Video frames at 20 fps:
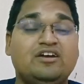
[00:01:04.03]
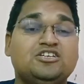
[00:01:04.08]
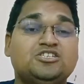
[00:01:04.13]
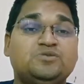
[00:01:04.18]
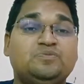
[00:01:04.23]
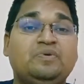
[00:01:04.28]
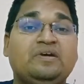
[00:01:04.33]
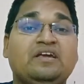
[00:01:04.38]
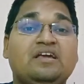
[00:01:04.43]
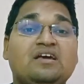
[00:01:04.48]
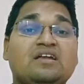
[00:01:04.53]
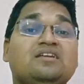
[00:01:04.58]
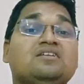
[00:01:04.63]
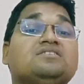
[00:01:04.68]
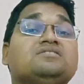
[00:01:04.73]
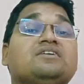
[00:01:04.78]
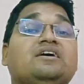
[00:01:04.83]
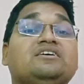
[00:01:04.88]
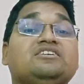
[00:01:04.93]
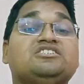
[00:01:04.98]
I speak
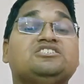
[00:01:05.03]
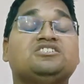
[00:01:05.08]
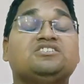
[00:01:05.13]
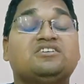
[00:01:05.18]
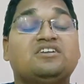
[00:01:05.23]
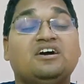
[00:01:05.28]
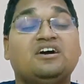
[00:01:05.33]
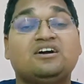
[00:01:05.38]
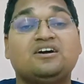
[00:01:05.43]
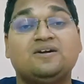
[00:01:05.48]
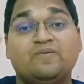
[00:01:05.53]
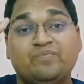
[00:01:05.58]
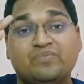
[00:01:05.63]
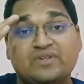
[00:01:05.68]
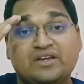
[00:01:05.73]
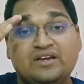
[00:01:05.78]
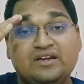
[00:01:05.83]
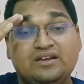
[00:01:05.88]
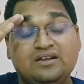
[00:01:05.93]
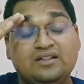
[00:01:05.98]
English I stuck
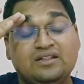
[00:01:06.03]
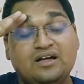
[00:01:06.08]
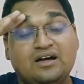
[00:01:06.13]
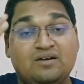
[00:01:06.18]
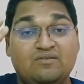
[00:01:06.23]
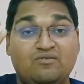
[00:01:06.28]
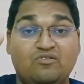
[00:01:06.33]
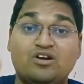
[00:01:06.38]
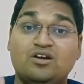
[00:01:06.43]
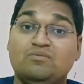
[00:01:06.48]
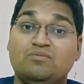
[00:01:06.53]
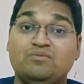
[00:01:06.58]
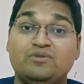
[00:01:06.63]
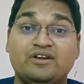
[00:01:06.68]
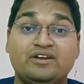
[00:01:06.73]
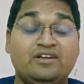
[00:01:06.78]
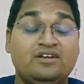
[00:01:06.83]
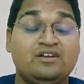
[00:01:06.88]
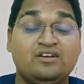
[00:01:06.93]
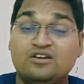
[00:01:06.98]
in the
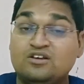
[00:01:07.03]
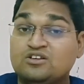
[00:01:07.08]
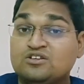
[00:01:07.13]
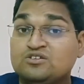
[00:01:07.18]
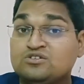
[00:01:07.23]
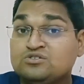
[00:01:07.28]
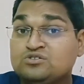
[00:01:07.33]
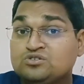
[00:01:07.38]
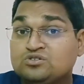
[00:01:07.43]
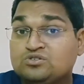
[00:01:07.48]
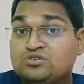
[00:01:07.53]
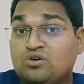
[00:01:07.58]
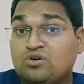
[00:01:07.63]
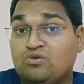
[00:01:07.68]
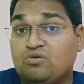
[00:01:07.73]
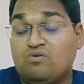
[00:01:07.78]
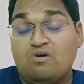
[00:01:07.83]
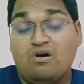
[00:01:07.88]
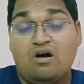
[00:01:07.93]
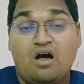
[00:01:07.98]
vocabulary.
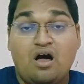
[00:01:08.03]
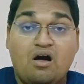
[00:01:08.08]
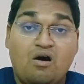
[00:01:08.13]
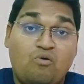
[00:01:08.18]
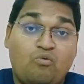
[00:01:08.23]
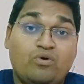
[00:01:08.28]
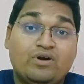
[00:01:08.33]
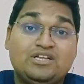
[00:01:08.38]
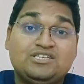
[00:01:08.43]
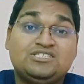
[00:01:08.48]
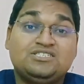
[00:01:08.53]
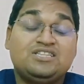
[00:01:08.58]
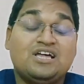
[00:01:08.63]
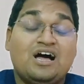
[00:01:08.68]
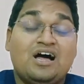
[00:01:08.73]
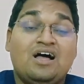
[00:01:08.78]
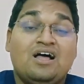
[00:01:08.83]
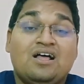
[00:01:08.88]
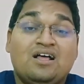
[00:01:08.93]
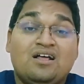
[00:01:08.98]
So what is
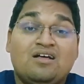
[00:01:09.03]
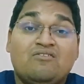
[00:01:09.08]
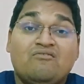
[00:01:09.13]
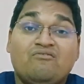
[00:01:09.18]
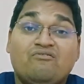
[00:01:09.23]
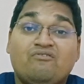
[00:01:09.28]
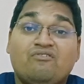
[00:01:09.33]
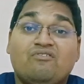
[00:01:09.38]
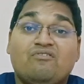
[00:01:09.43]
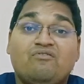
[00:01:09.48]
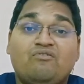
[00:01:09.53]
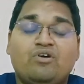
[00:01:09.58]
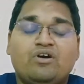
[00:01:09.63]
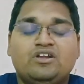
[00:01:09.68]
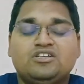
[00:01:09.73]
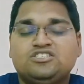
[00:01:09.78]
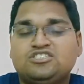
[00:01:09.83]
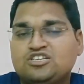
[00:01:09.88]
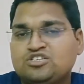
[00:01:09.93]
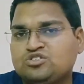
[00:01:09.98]

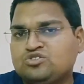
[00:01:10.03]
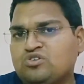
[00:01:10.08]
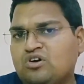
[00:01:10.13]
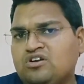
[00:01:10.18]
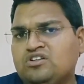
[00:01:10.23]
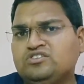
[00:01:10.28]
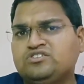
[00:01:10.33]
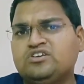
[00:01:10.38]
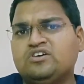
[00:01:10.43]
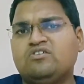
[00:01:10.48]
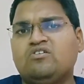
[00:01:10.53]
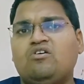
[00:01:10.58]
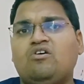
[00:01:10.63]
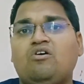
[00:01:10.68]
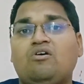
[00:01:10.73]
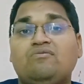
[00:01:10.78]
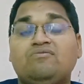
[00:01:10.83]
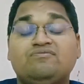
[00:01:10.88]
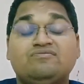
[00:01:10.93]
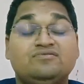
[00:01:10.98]
the solution
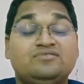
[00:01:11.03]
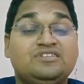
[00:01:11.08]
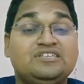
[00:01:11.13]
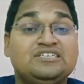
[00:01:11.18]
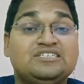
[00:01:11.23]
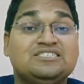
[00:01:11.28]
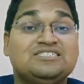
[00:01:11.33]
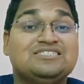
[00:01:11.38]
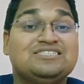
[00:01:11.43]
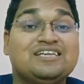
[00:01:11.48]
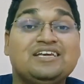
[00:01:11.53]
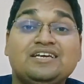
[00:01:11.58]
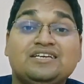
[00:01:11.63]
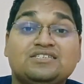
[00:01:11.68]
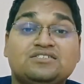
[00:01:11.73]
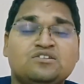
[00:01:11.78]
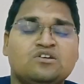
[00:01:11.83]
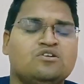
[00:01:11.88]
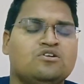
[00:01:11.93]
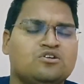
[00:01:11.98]
of these
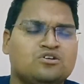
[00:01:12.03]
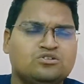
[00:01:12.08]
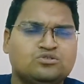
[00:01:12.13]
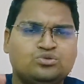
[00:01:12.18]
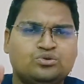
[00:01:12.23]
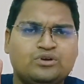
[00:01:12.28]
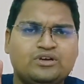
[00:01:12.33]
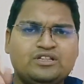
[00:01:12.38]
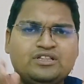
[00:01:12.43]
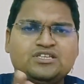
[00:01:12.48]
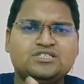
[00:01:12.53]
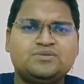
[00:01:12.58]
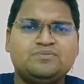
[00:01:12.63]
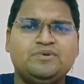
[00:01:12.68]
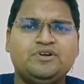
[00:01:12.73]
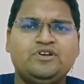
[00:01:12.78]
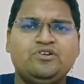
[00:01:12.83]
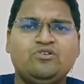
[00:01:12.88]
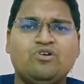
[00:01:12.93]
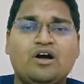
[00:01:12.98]
things? So in this
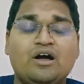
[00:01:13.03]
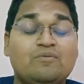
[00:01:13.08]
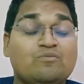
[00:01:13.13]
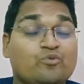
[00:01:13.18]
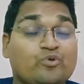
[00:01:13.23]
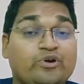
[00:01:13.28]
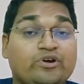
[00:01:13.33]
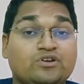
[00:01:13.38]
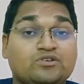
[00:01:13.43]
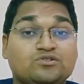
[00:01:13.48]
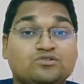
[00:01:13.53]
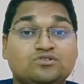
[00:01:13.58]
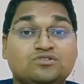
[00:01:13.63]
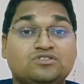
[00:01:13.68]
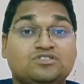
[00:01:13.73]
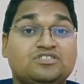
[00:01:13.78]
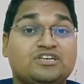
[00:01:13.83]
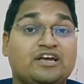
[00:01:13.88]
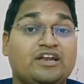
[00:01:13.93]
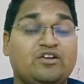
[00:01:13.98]
video I'm going to
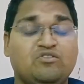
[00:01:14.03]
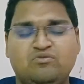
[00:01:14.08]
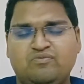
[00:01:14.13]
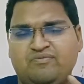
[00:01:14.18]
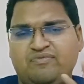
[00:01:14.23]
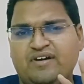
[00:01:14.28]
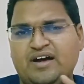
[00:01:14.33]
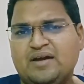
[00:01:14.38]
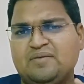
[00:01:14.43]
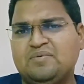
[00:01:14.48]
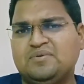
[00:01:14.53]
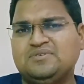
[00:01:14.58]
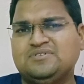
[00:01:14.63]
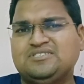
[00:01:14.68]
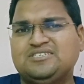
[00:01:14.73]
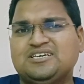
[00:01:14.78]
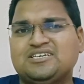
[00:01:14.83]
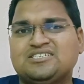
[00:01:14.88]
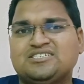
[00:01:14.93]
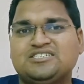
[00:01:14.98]
share you 5
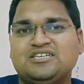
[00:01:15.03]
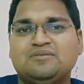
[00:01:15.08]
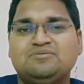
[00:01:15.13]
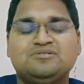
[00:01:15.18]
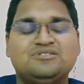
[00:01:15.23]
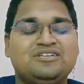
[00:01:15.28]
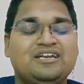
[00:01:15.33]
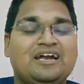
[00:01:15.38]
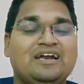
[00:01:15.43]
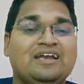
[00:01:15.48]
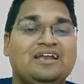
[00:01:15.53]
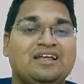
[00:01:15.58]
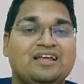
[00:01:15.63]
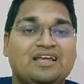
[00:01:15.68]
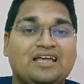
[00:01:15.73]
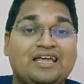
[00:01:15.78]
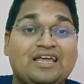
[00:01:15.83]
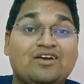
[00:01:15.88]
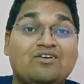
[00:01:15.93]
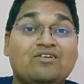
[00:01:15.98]
and 6 tips that
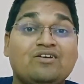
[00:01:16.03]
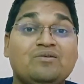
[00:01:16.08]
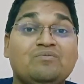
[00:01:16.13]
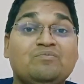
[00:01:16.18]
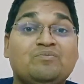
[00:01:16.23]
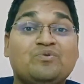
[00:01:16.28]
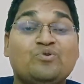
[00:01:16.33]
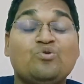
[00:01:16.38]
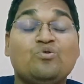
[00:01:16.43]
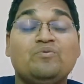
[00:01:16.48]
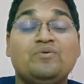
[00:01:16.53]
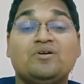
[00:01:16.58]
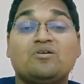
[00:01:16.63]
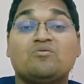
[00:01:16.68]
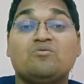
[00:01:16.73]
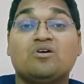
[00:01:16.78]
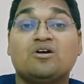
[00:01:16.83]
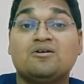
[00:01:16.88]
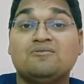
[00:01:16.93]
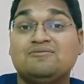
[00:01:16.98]
you can improve
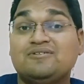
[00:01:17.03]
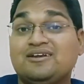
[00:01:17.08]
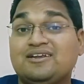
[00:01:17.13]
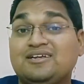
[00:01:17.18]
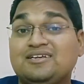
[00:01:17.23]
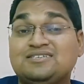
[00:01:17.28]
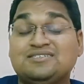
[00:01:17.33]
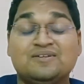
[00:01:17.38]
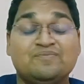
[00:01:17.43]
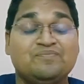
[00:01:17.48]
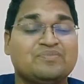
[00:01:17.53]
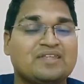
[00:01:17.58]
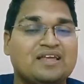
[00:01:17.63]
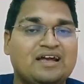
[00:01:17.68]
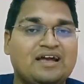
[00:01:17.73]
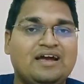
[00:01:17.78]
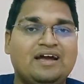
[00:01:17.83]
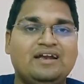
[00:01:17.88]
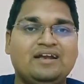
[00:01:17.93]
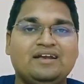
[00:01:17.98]
your vocabularies
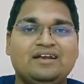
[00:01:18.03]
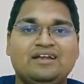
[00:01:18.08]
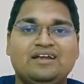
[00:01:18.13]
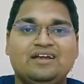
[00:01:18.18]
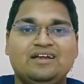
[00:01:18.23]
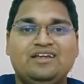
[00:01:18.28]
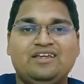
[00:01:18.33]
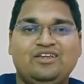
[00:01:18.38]
and